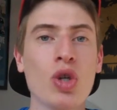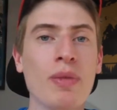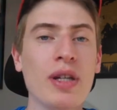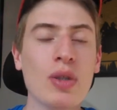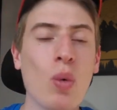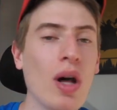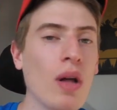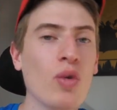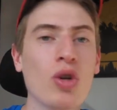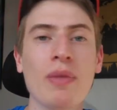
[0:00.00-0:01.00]
You can be
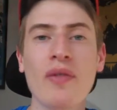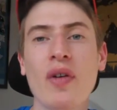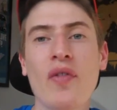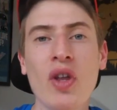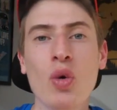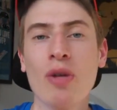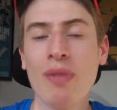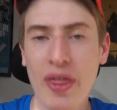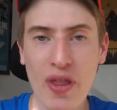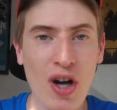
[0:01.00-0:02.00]
12, you can be 15, you
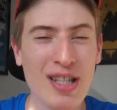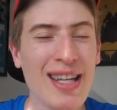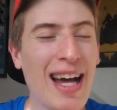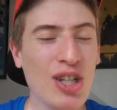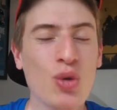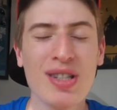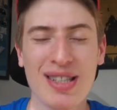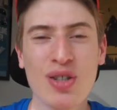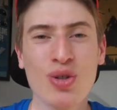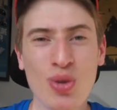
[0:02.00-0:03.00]
can be 30, and you
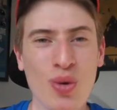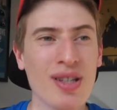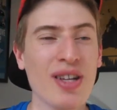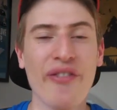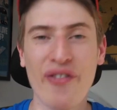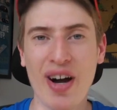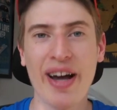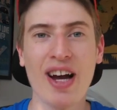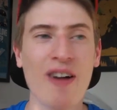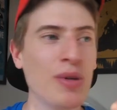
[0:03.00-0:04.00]
can still do this
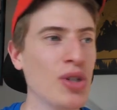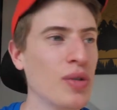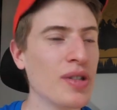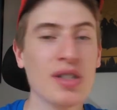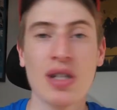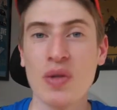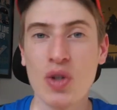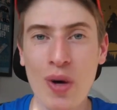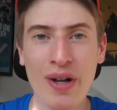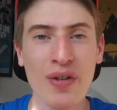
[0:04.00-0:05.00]
fine. I've been doing this since I
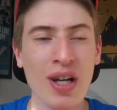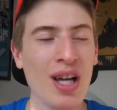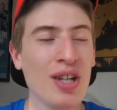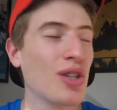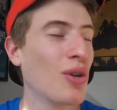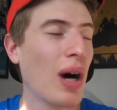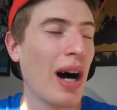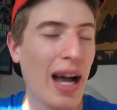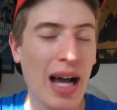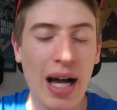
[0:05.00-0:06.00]
was 12,
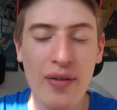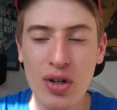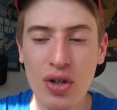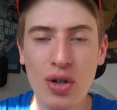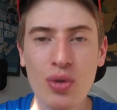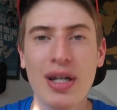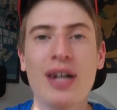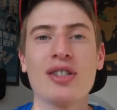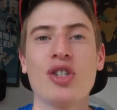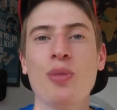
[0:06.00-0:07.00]
so I have no
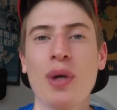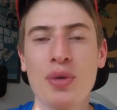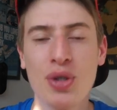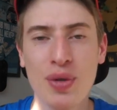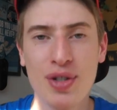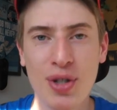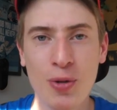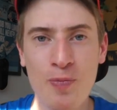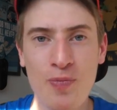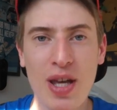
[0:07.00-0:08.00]
doubts that you'll be able to do it
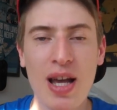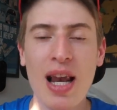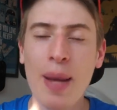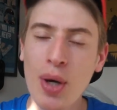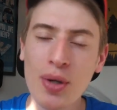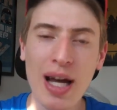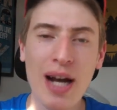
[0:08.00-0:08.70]
too. Let me know